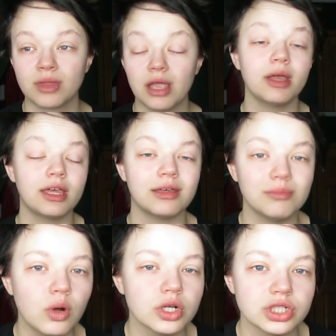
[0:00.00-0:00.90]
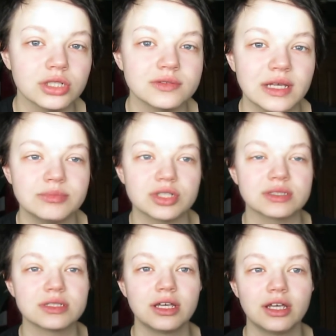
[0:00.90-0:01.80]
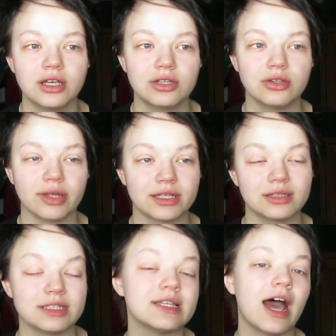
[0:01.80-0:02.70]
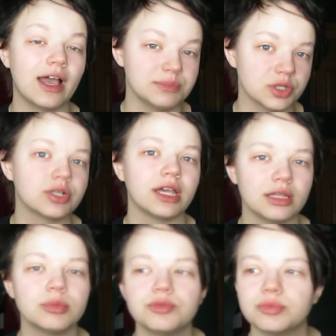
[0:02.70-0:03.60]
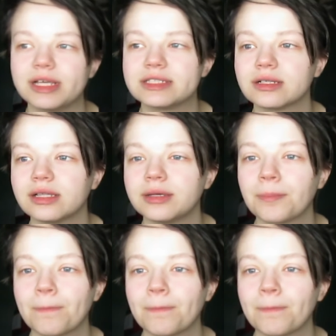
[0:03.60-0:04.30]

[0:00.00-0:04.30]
I'm not getting more shifts, I'm just, the times are getting moved, basically.